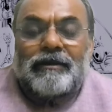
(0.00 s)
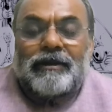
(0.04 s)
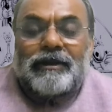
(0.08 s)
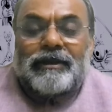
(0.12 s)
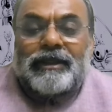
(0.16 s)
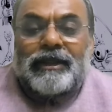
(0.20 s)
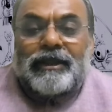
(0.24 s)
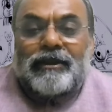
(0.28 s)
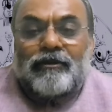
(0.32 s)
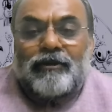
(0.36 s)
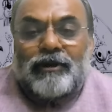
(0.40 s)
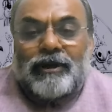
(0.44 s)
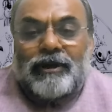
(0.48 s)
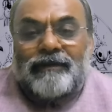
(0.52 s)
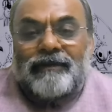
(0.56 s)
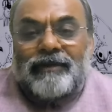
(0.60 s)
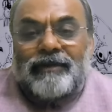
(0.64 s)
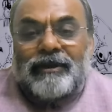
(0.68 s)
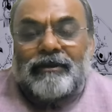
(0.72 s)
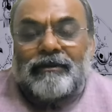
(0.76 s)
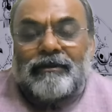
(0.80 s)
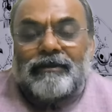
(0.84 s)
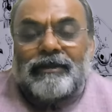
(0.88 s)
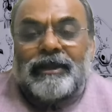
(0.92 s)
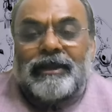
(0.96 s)
they don't
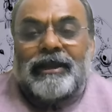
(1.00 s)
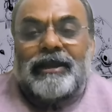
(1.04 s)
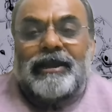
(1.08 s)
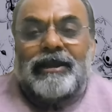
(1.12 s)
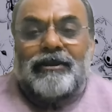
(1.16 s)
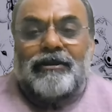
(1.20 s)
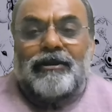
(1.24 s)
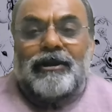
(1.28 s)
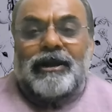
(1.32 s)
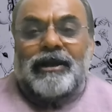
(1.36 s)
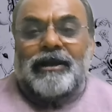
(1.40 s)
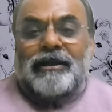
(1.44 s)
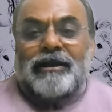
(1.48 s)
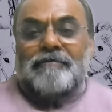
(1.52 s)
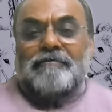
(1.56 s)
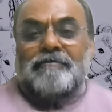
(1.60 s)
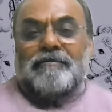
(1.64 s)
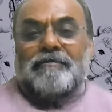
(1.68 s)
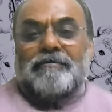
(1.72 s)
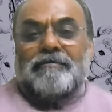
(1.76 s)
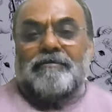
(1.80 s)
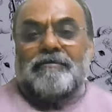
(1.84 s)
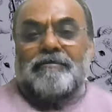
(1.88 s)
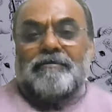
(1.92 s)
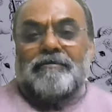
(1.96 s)
even they did not
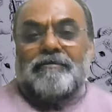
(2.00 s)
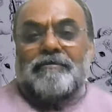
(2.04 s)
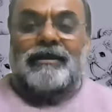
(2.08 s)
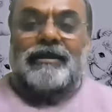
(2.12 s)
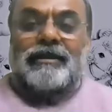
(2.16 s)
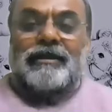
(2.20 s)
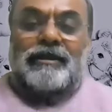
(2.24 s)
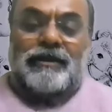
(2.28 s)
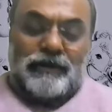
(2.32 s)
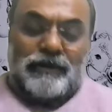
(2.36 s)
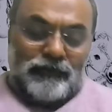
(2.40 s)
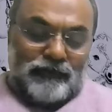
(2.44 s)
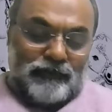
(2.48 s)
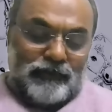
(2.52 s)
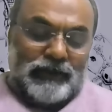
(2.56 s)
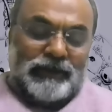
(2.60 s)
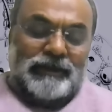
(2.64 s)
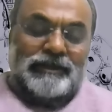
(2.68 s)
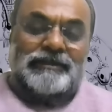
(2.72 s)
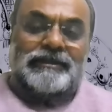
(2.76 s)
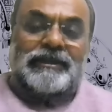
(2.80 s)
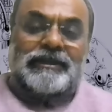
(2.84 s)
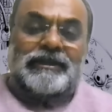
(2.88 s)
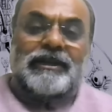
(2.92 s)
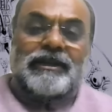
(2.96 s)
compare what
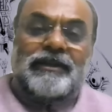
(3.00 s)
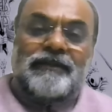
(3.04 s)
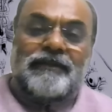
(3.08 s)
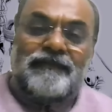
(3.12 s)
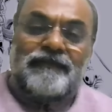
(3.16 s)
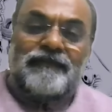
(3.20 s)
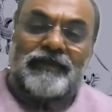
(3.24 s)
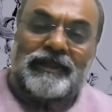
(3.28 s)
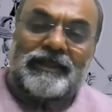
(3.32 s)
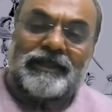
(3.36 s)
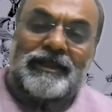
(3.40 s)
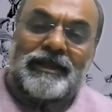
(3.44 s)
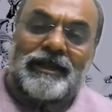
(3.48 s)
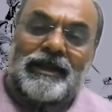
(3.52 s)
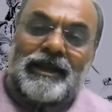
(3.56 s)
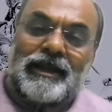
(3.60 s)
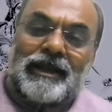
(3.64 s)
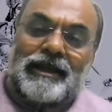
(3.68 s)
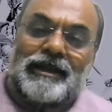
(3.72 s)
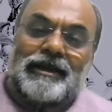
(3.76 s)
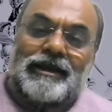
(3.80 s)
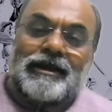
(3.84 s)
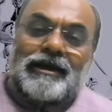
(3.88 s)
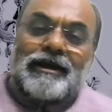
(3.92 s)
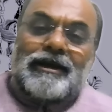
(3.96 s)
is the drift in the
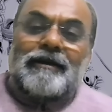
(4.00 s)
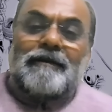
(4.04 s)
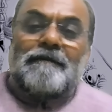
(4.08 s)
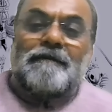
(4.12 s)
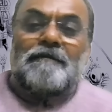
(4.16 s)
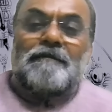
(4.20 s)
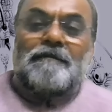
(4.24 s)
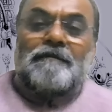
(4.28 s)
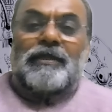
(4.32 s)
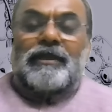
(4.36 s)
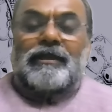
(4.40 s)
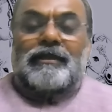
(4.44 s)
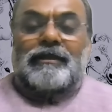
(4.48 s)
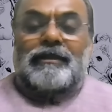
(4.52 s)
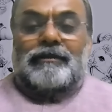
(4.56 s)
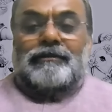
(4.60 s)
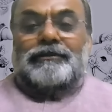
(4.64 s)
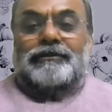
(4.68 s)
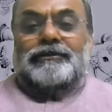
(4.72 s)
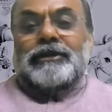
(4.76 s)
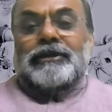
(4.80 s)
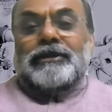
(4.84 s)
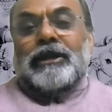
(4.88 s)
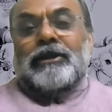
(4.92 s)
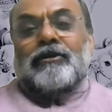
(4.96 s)
data
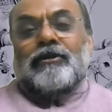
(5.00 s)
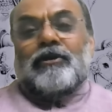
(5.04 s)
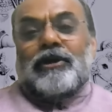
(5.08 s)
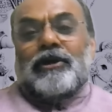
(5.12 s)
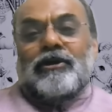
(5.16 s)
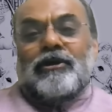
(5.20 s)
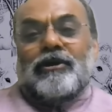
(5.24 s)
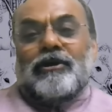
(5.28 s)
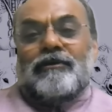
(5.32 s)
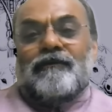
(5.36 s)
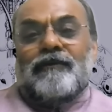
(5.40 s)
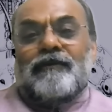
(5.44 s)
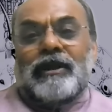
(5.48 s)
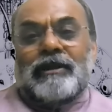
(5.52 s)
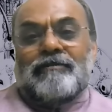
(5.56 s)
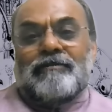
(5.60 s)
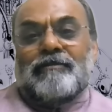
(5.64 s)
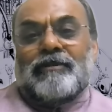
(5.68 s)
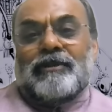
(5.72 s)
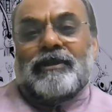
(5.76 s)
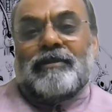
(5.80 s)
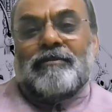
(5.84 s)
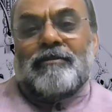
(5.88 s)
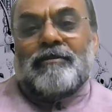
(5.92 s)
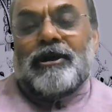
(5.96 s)
said oh your what
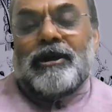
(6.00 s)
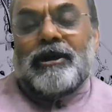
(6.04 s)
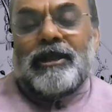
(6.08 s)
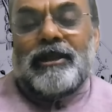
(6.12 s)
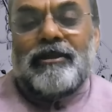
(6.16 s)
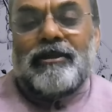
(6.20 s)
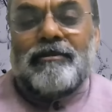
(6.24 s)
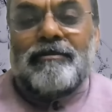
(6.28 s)
the model you